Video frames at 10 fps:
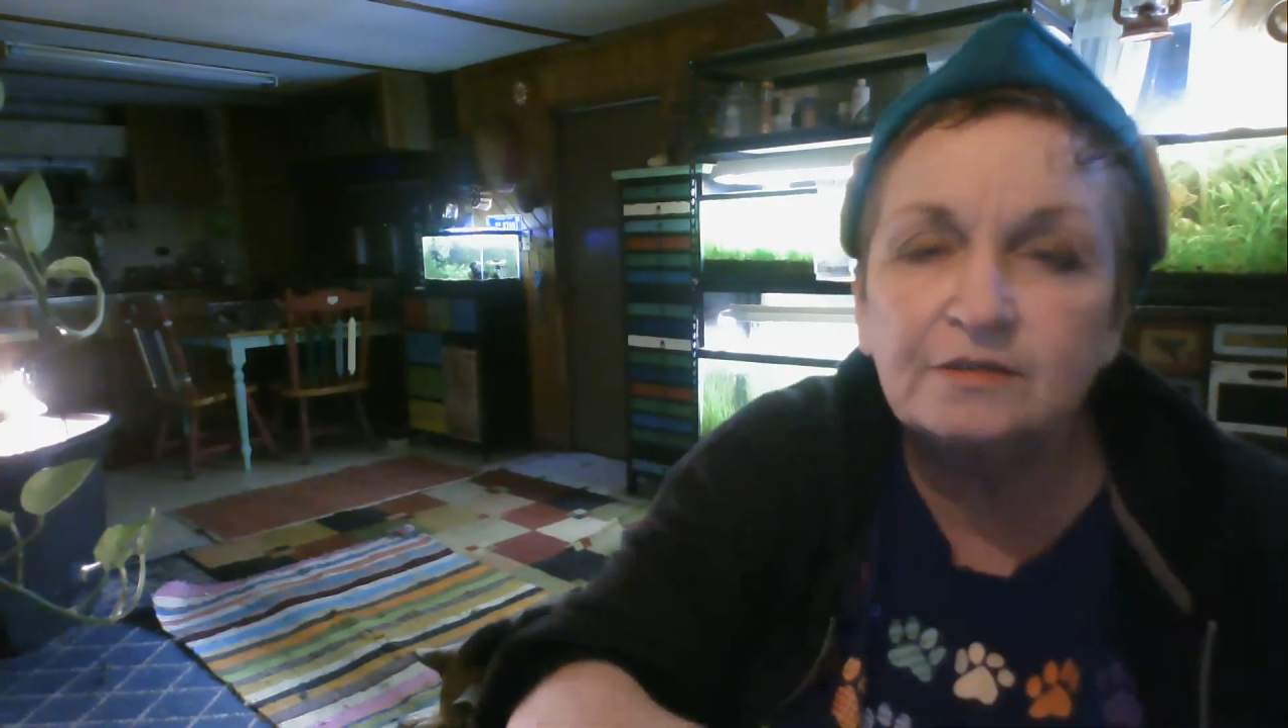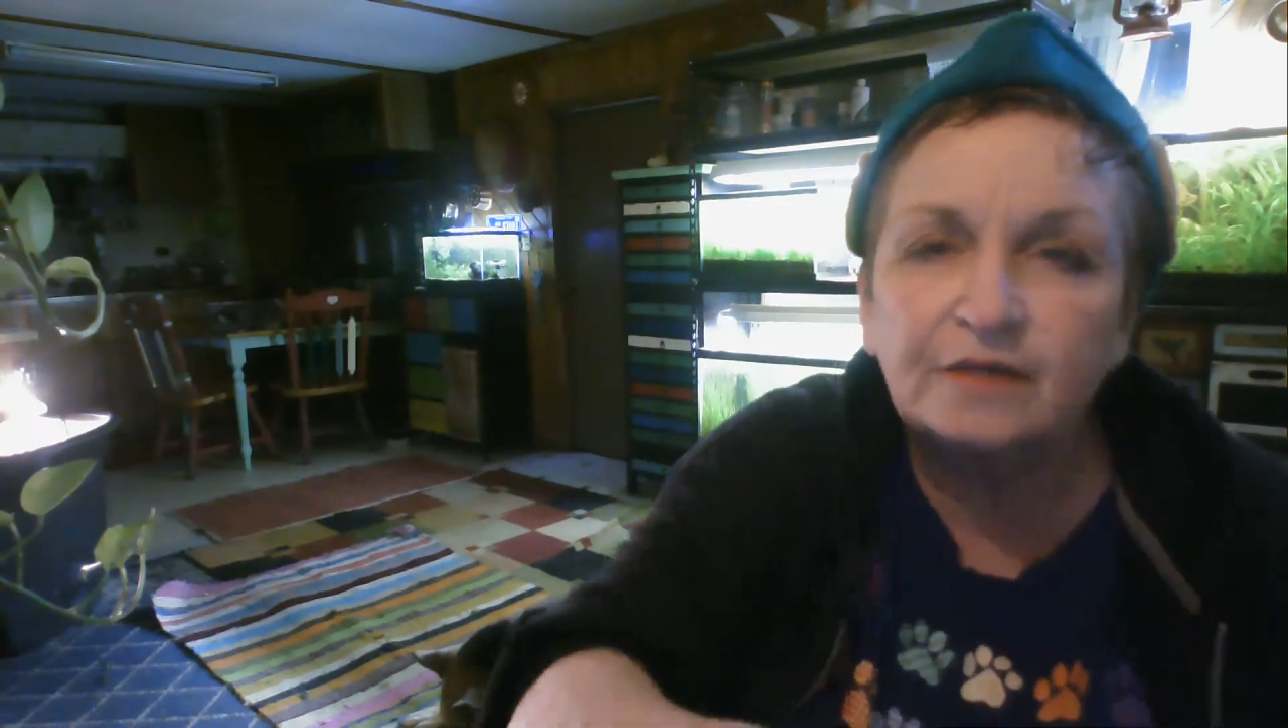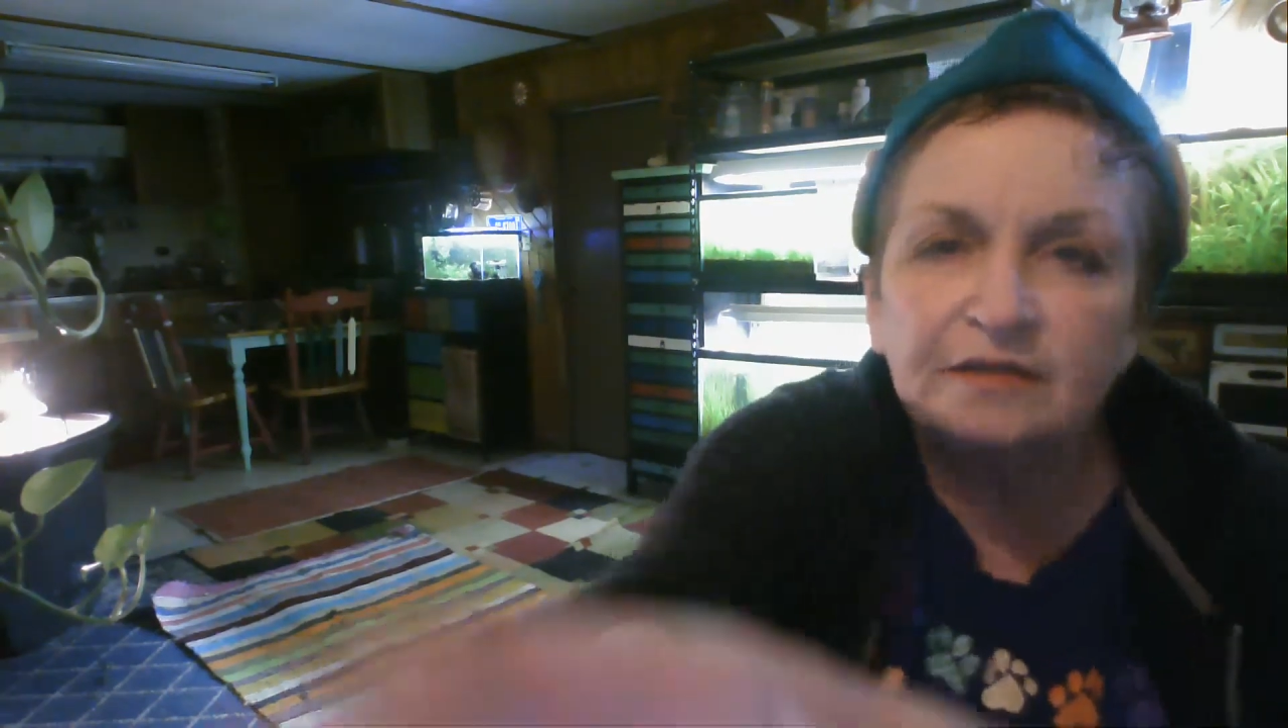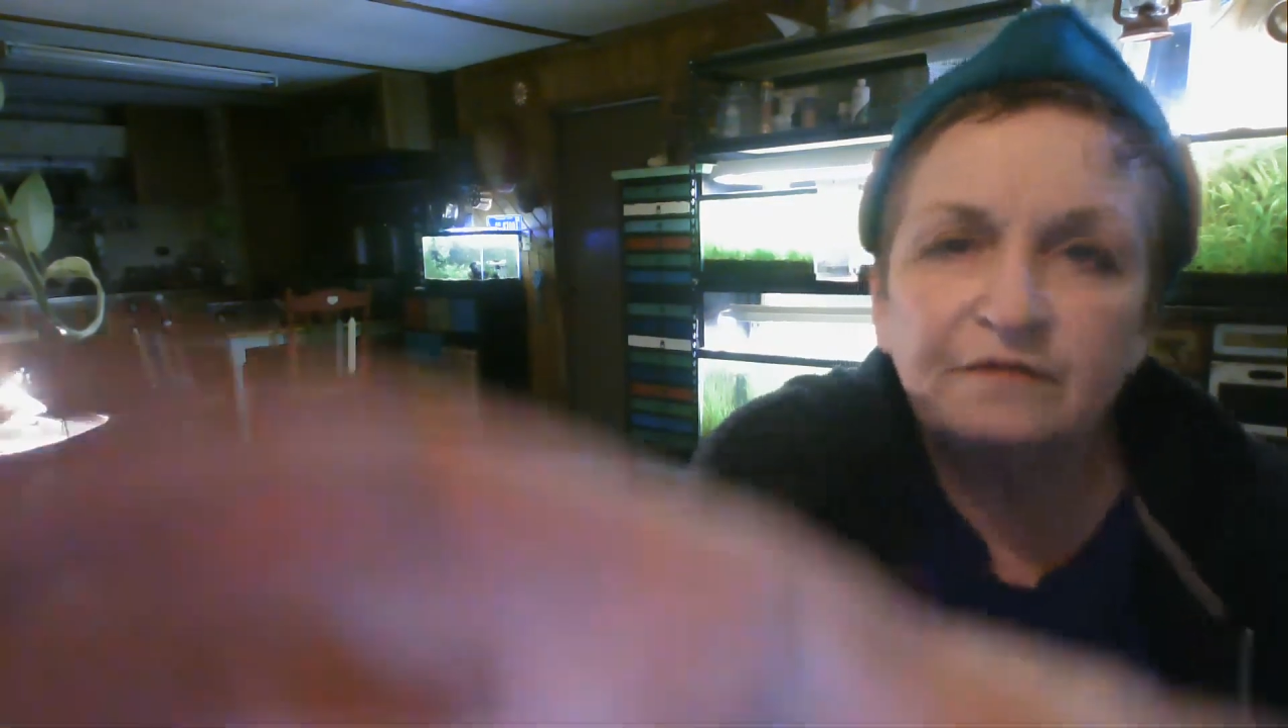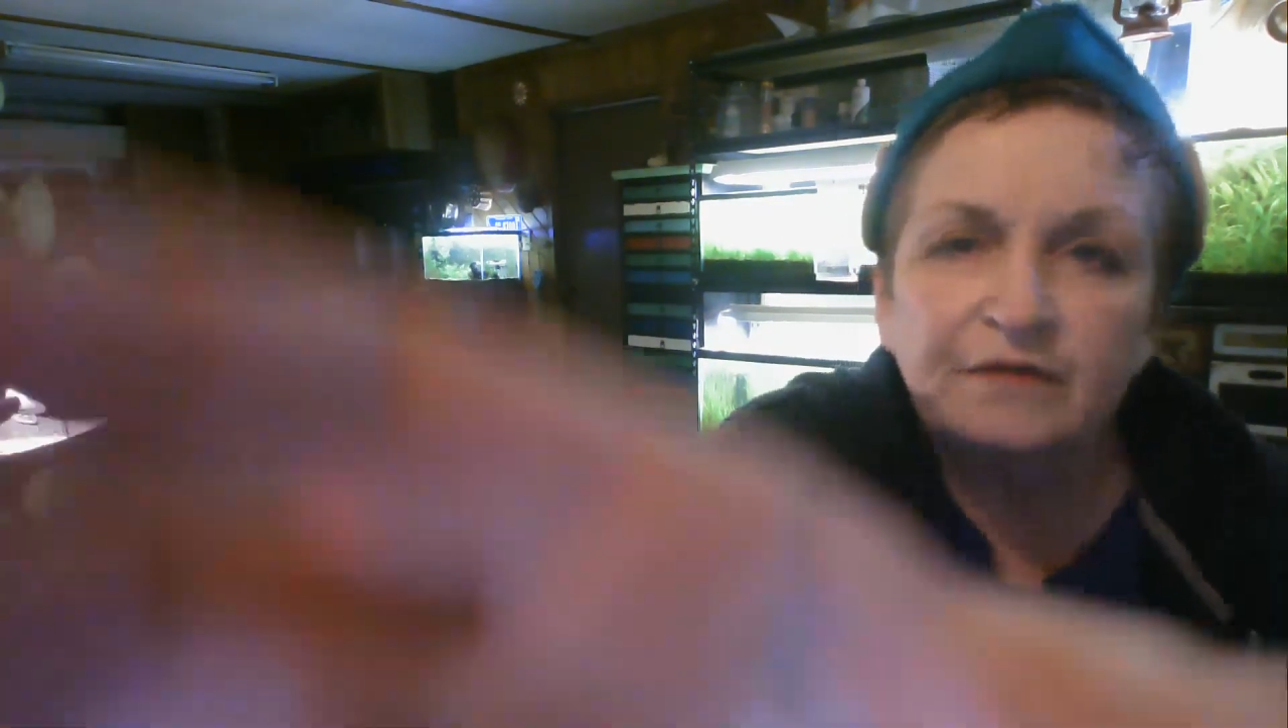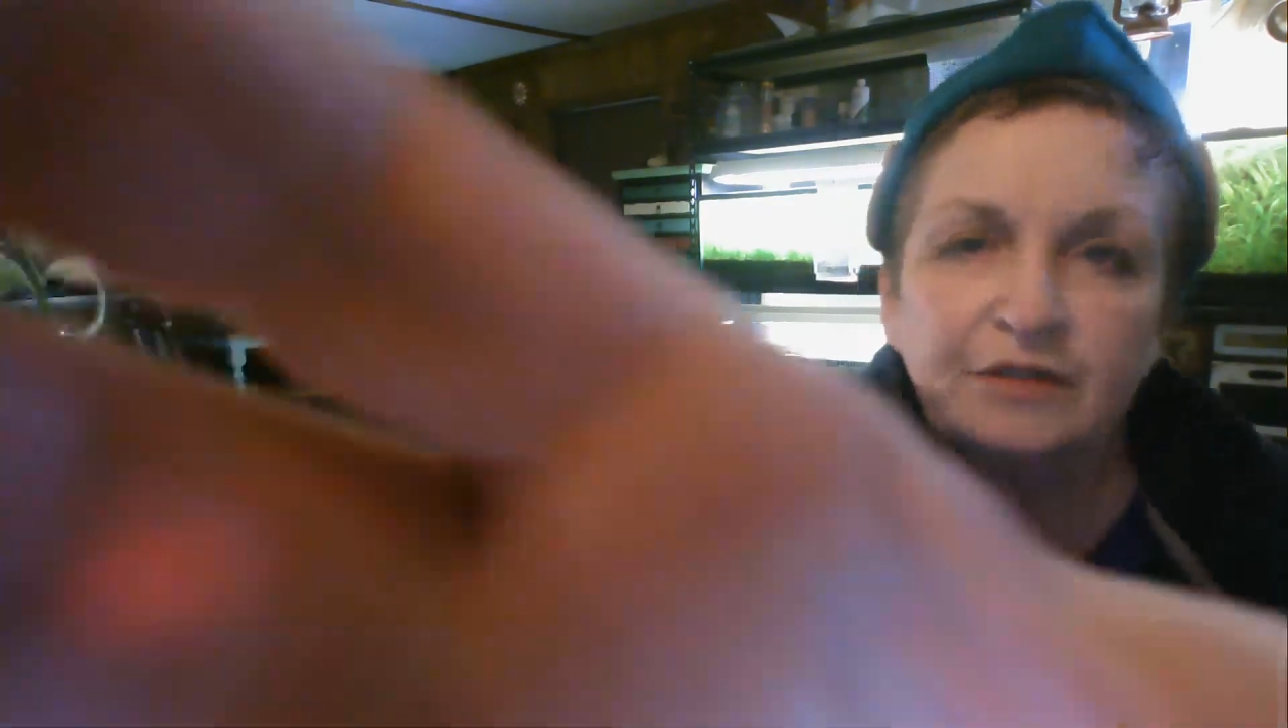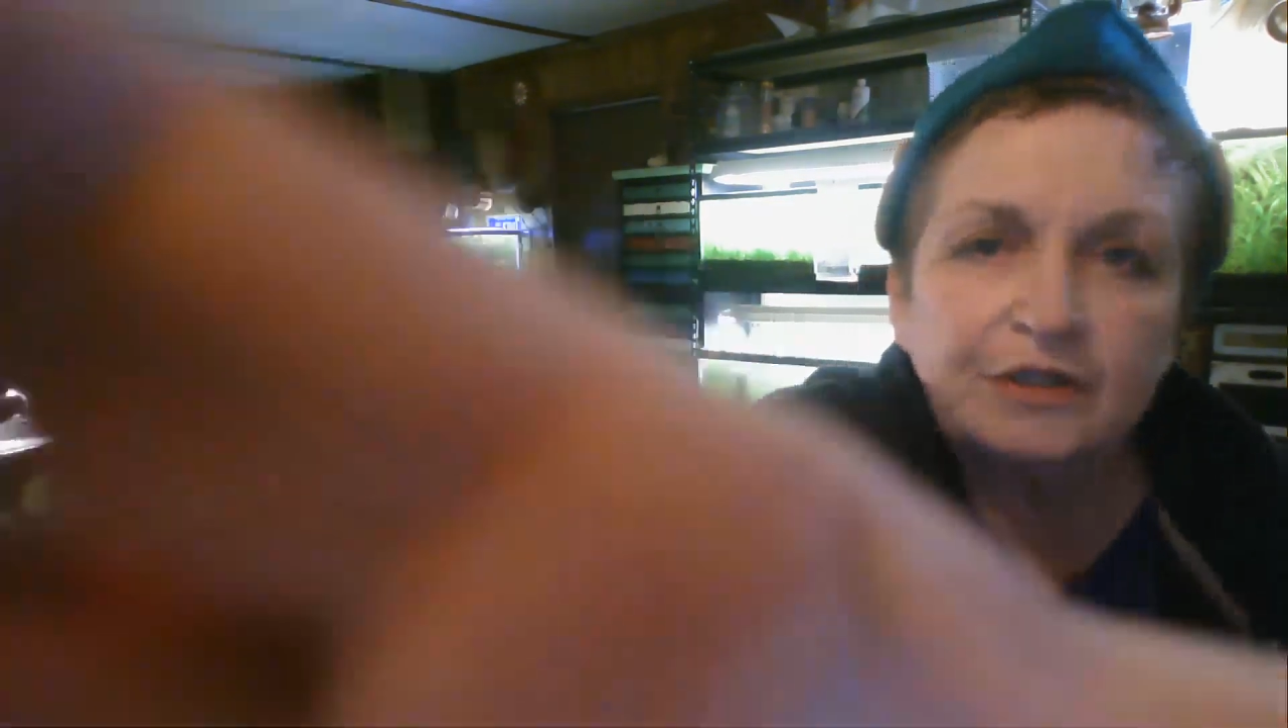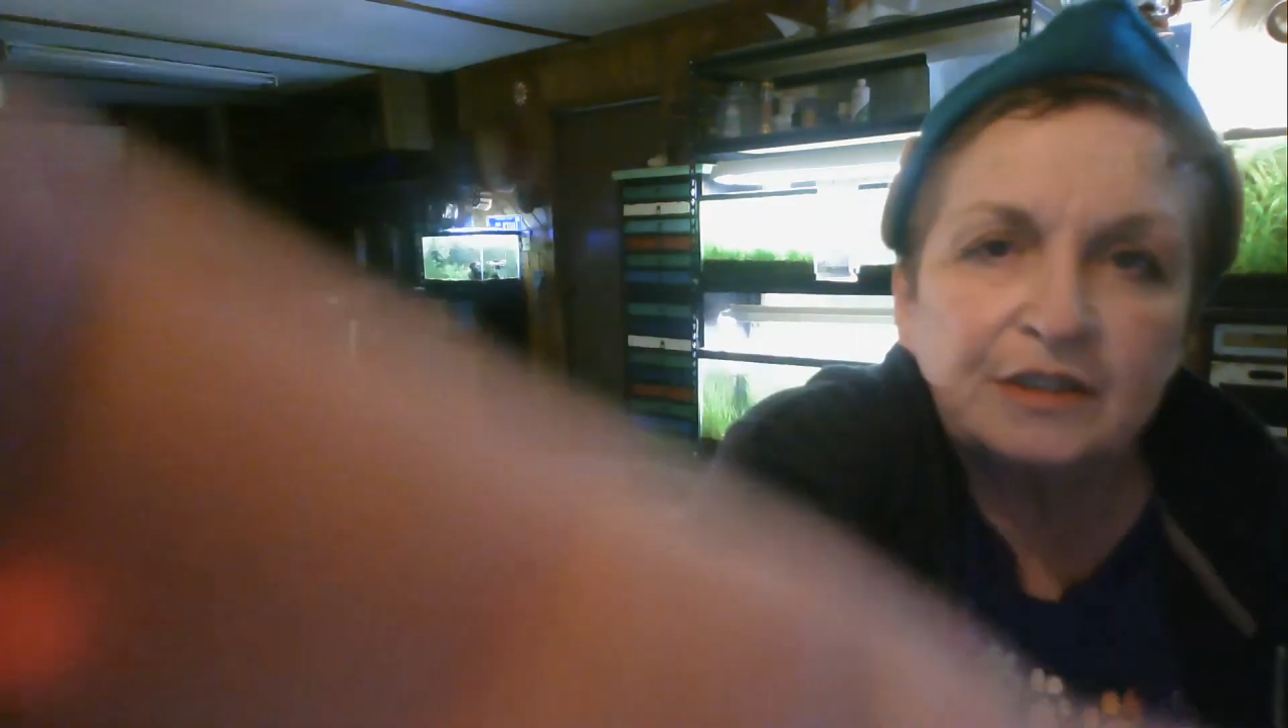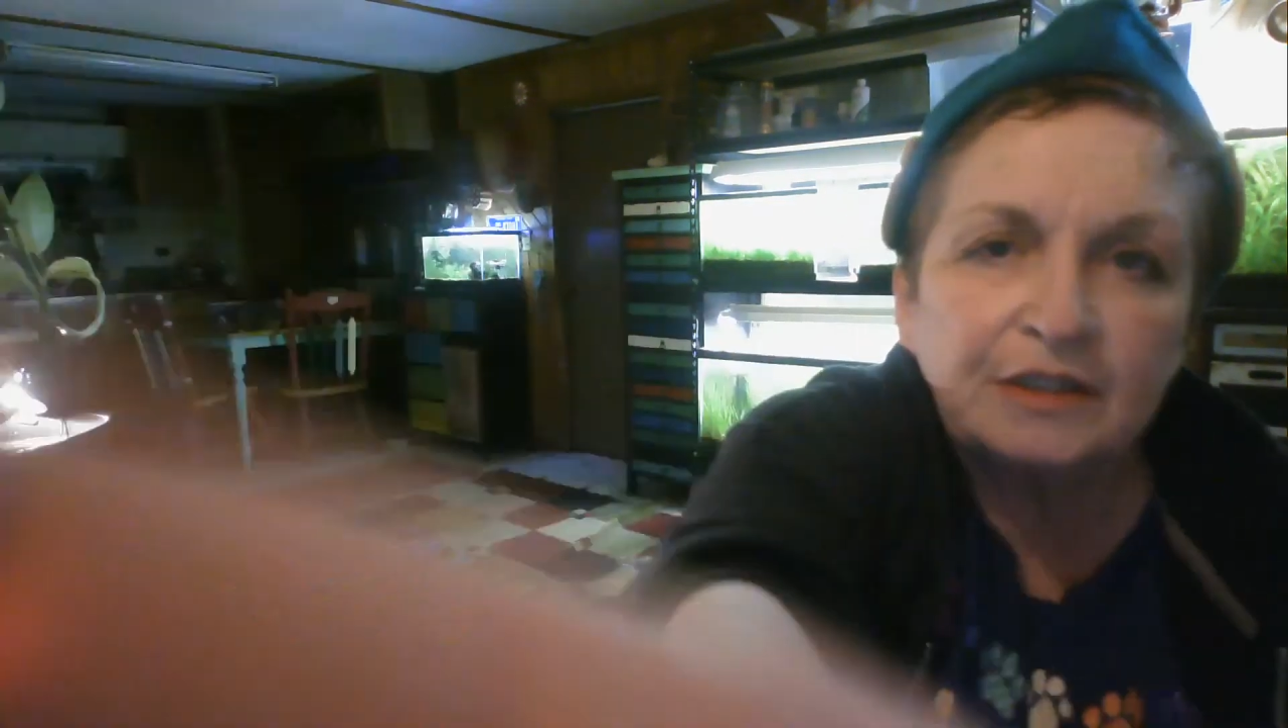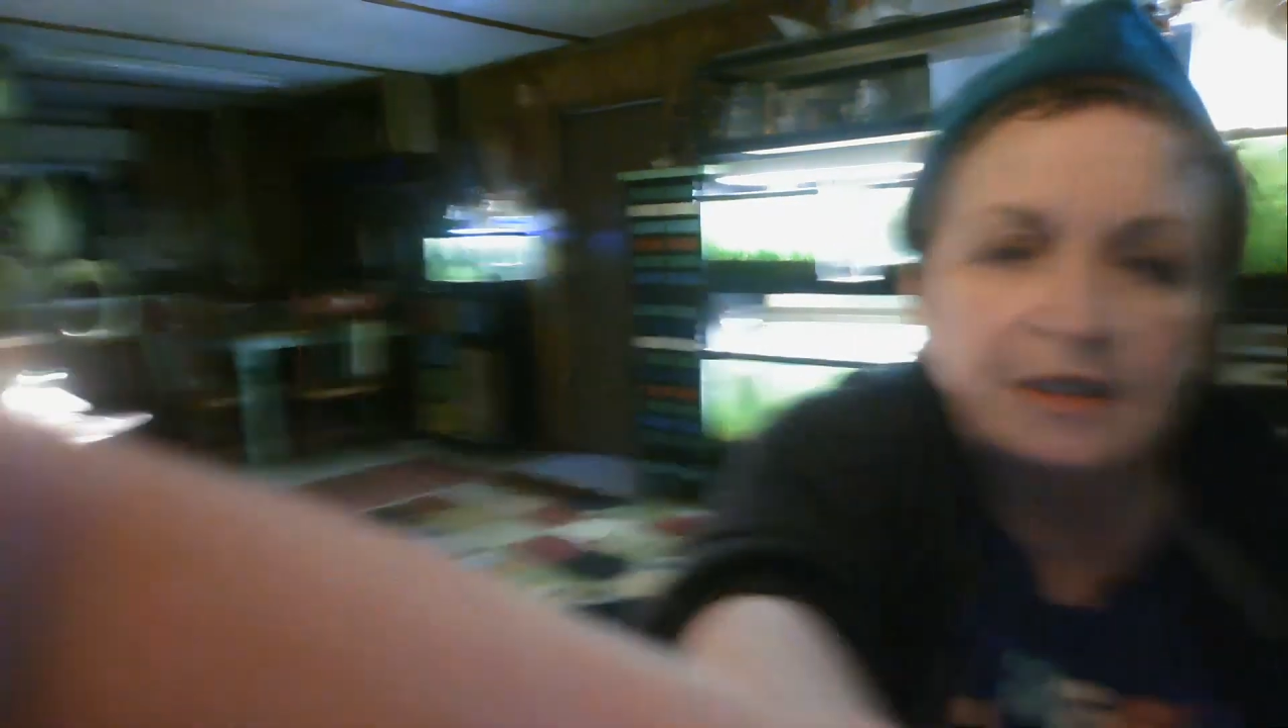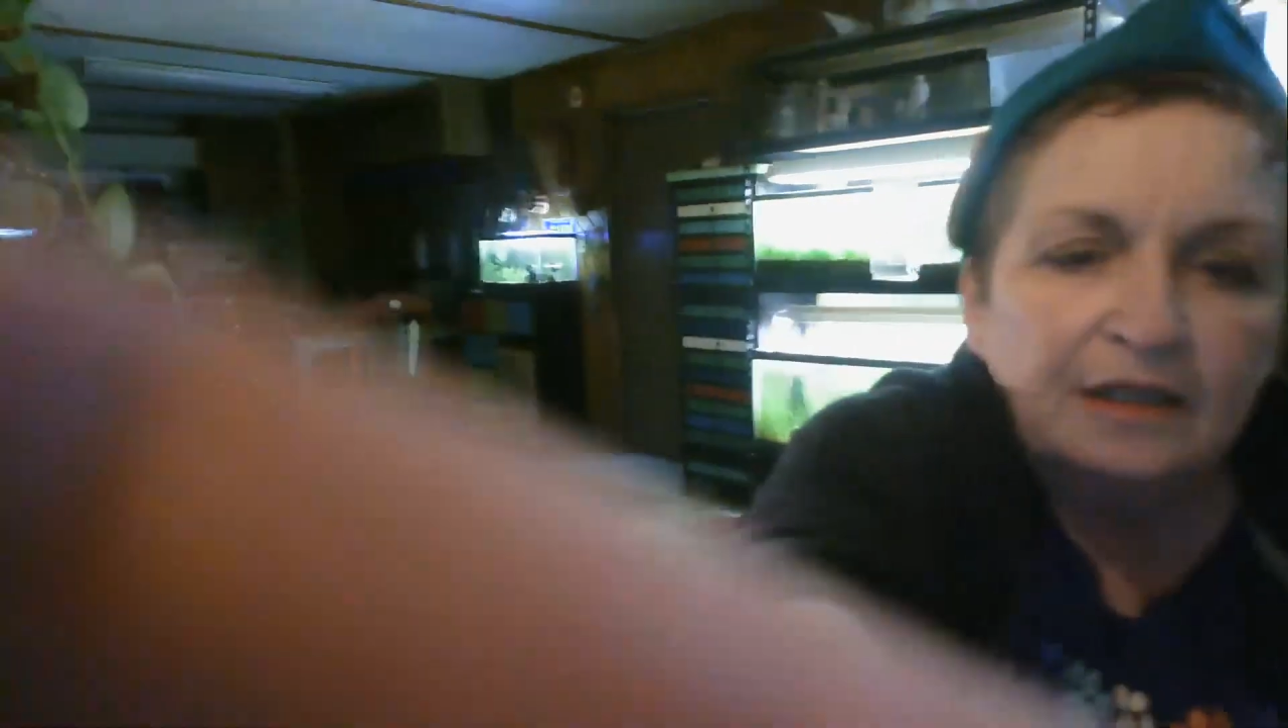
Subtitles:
rice fish.